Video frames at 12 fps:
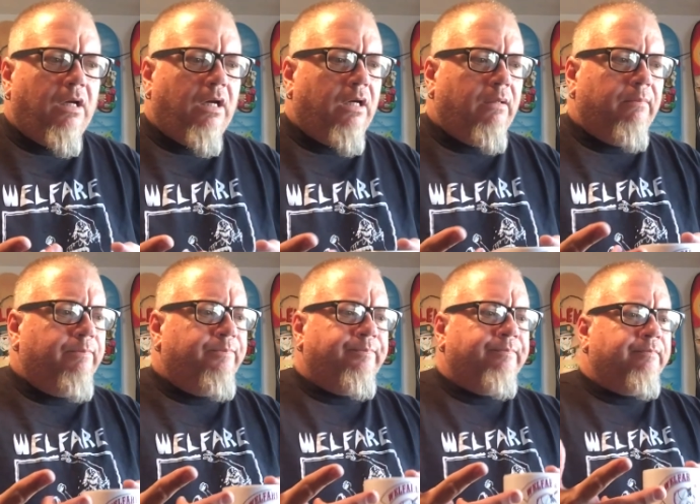Um,
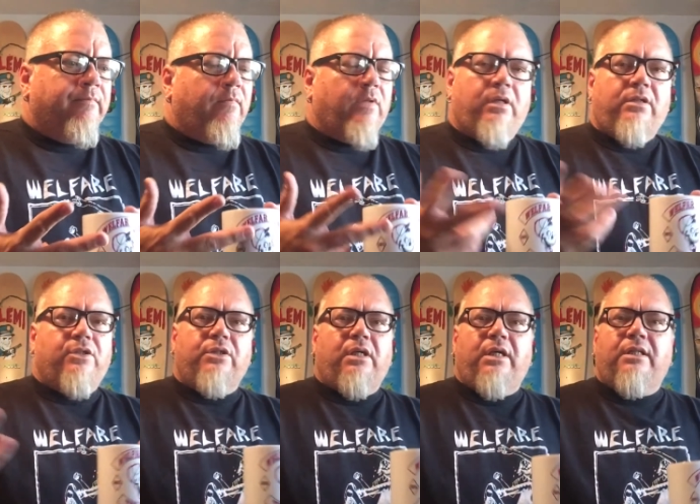it
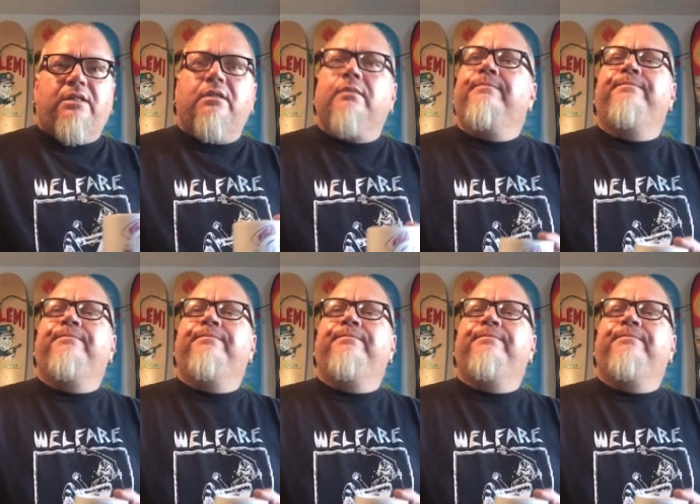just, it's